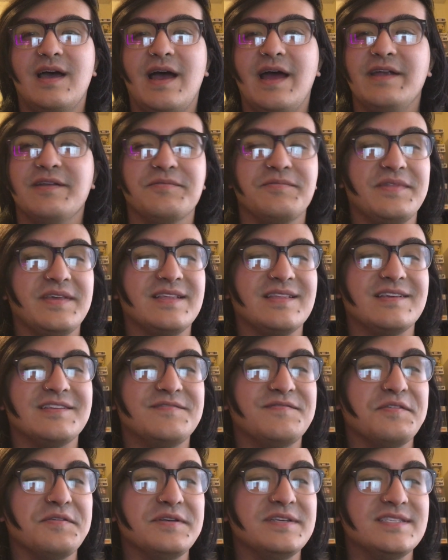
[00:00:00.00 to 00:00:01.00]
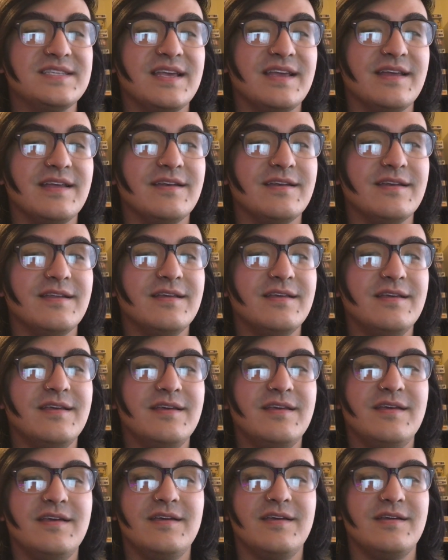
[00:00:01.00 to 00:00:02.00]
I don't think that's very sane.
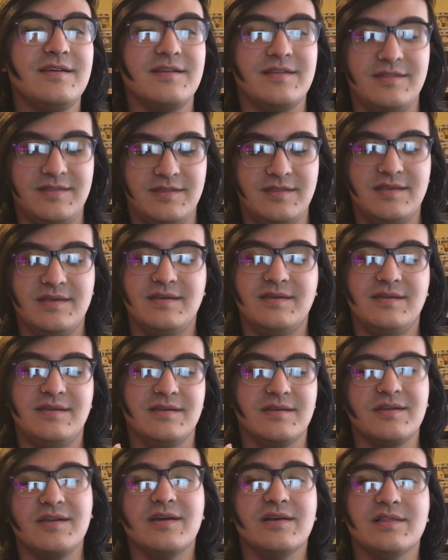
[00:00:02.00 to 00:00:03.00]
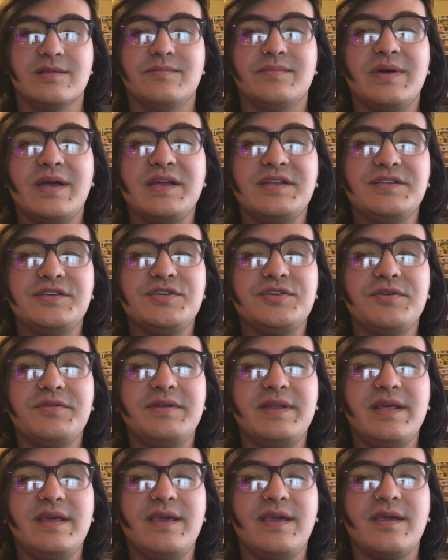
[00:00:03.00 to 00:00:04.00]
The Columbine
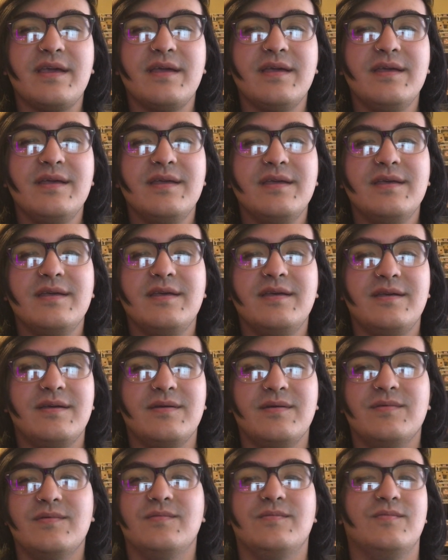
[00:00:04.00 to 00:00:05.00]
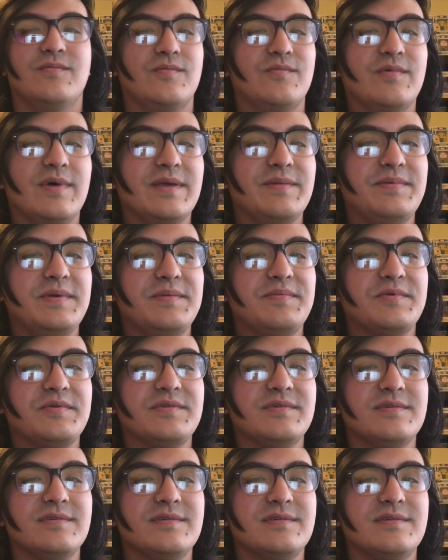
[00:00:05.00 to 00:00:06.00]
shooting, white
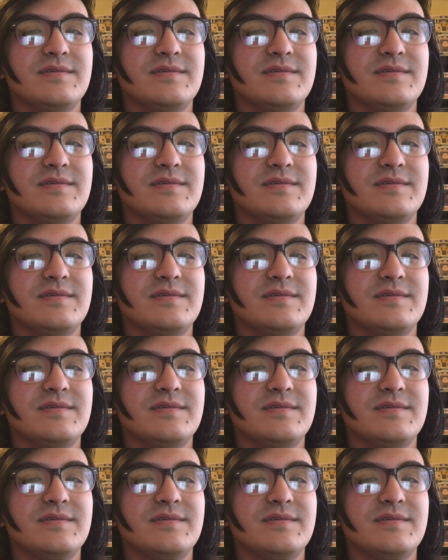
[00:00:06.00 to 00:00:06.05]
people.